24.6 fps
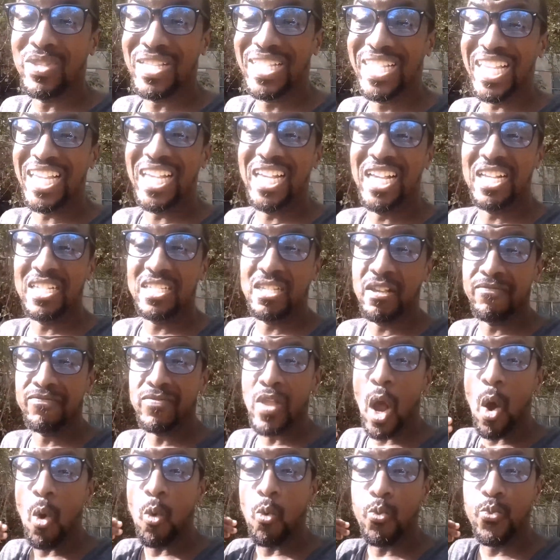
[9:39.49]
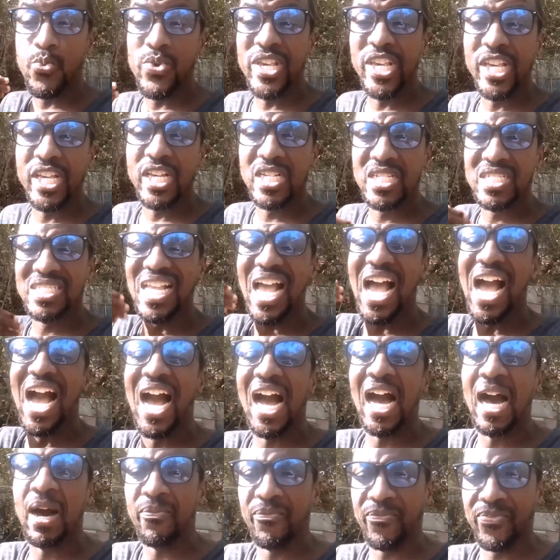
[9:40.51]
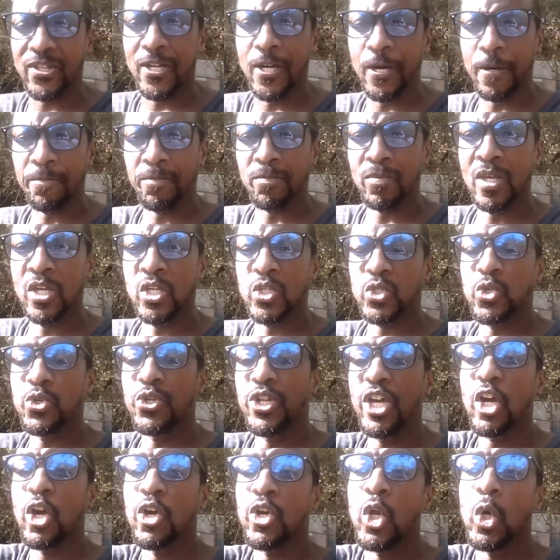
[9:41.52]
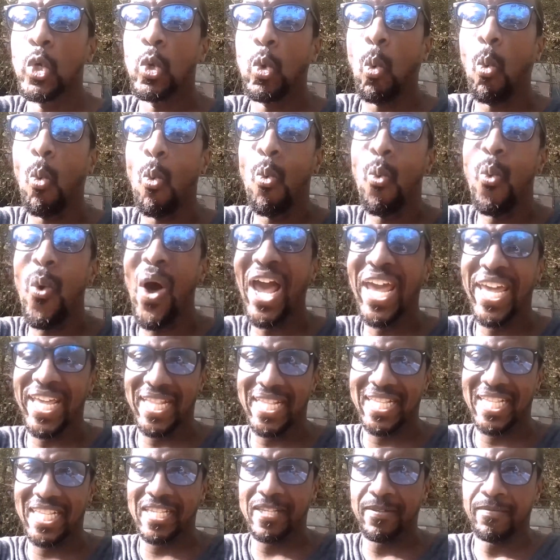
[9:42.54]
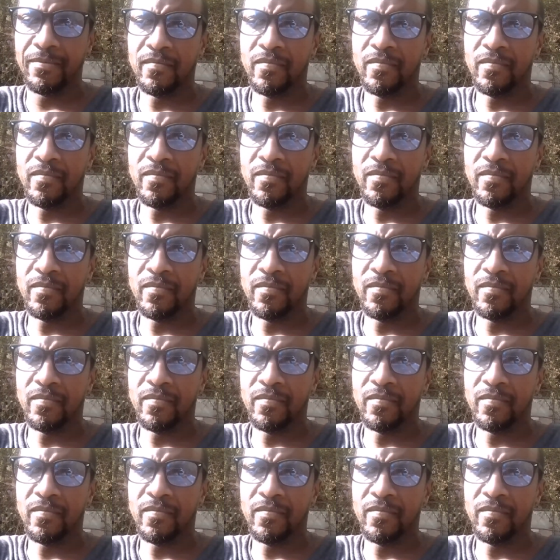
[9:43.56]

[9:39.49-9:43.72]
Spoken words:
days, if not weeks after. So they're gonna look white,